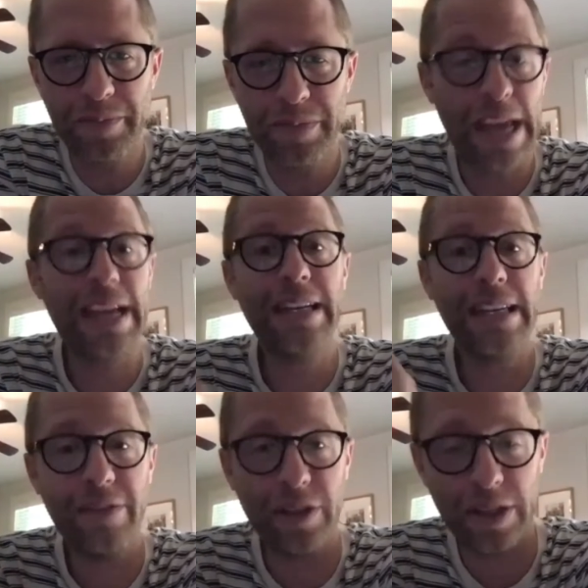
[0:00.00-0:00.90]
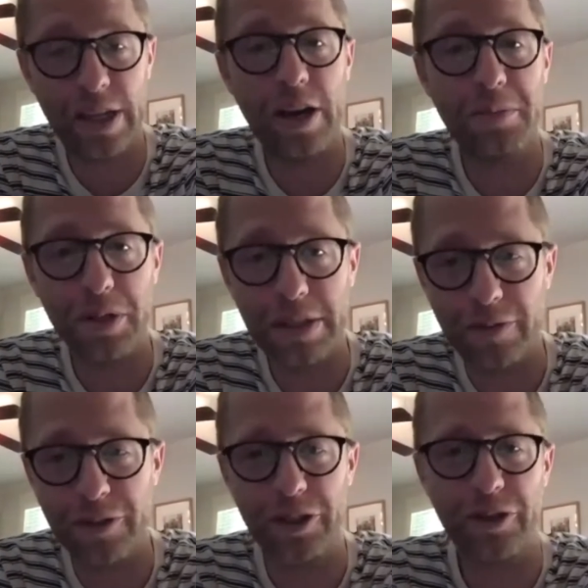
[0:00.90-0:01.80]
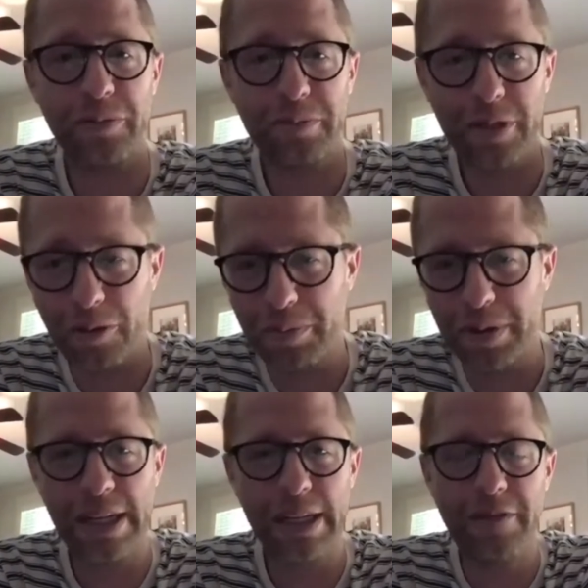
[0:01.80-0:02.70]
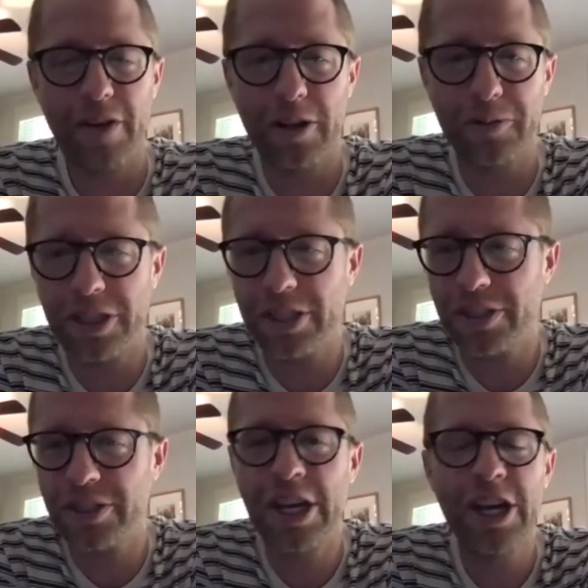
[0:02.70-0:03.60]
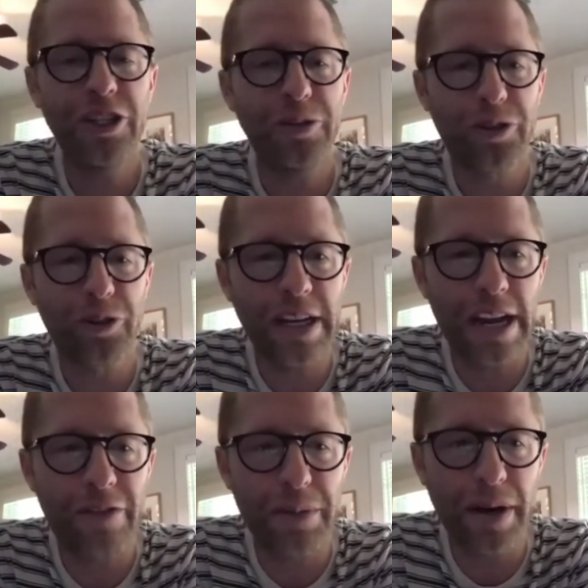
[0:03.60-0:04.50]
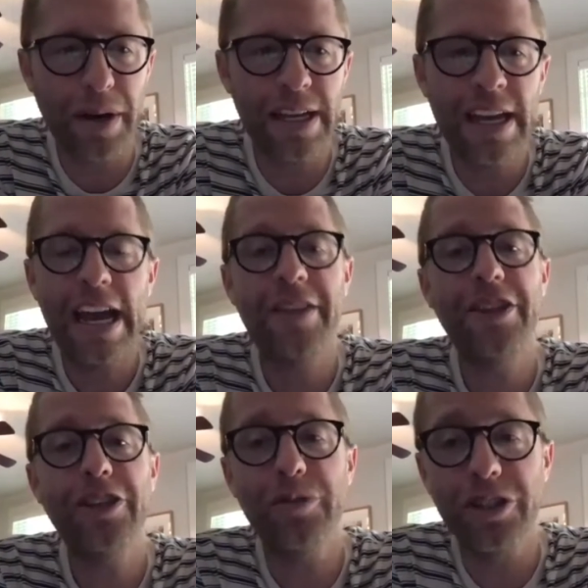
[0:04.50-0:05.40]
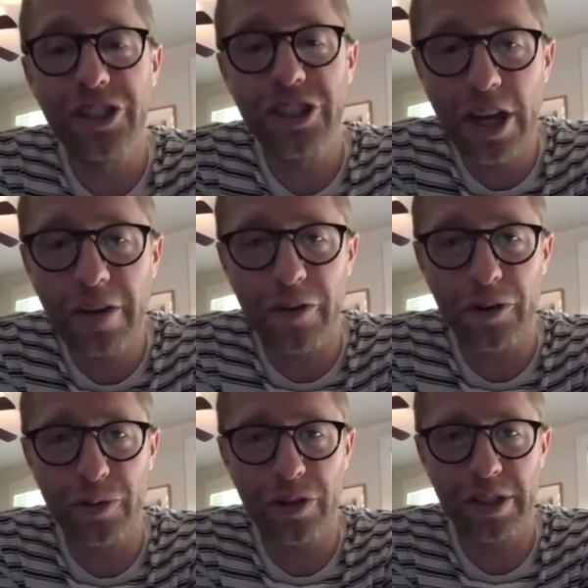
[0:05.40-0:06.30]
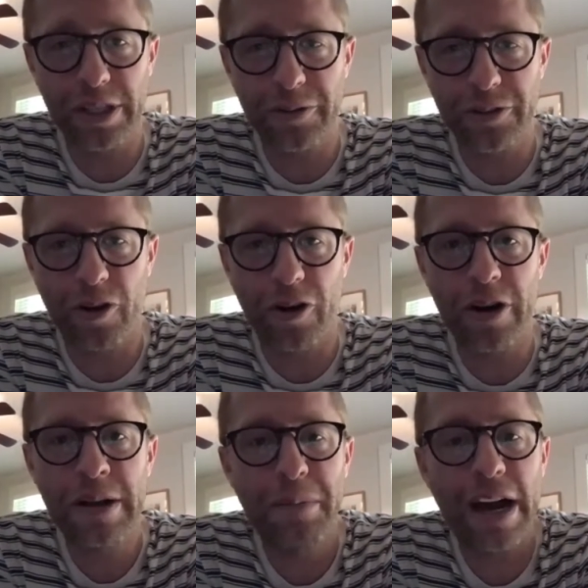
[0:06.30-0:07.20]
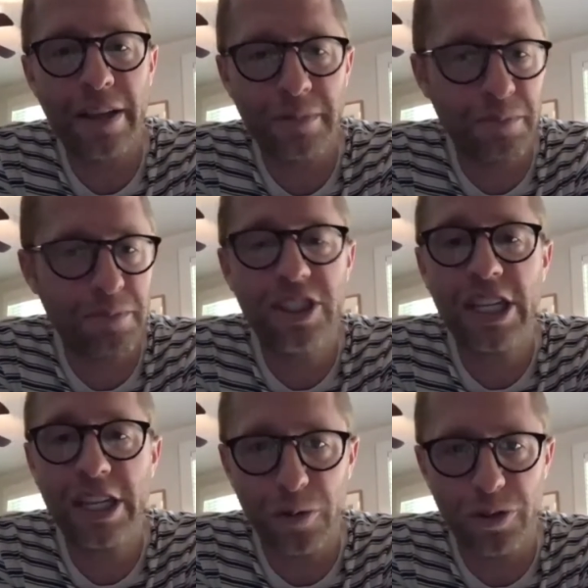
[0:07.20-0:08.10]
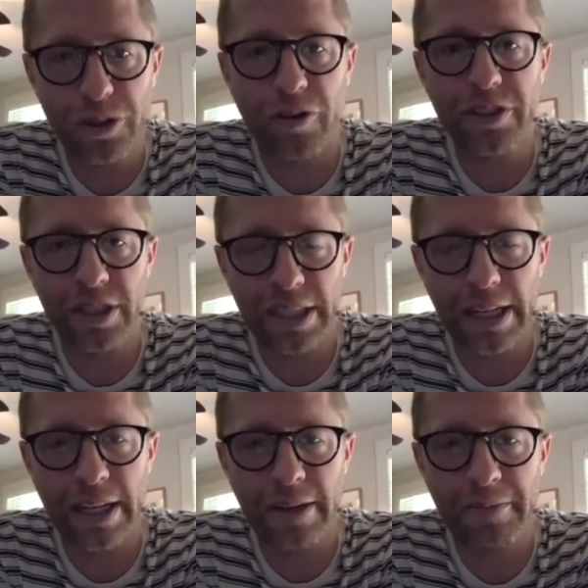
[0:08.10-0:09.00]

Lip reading: and even the unbelievers that are, you know, beginning to follow Jesus. You train everybody and then you discover who the leaders are by seeing who starts leading.